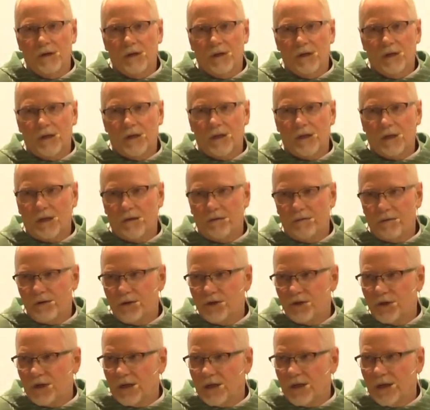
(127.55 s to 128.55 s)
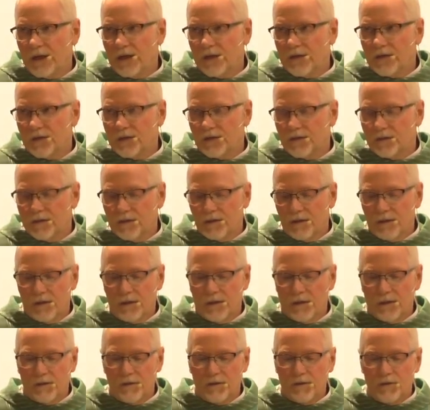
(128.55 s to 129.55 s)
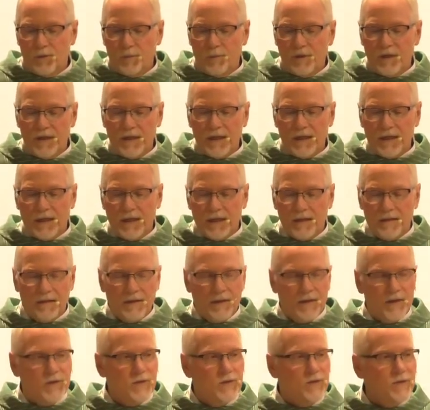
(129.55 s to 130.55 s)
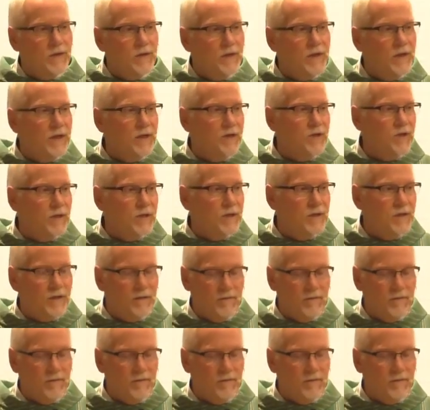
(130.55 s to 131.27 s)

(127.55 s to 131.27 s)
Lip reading: encouraging us to begin this initiative.